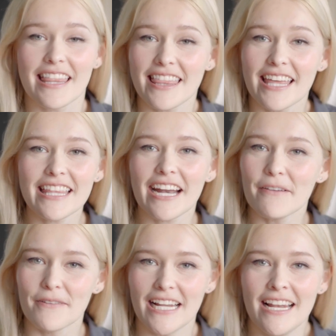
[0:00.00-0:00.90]
The thing that
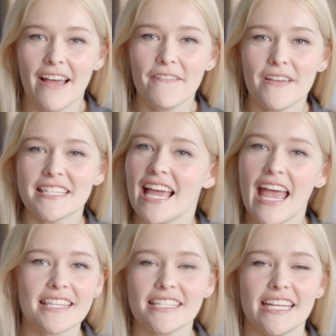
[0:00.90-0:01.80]
I really love is that
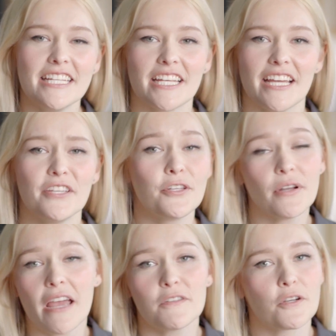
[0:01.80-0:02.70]
as a teacher, you
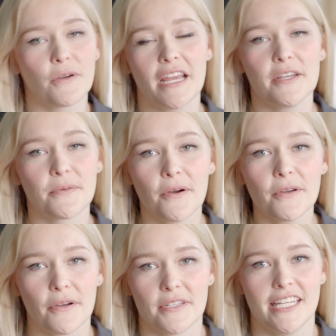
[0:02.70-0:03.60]
don't have to create your
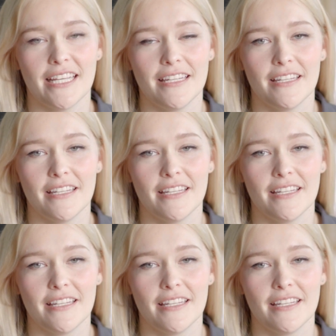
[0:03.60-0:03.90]
own content.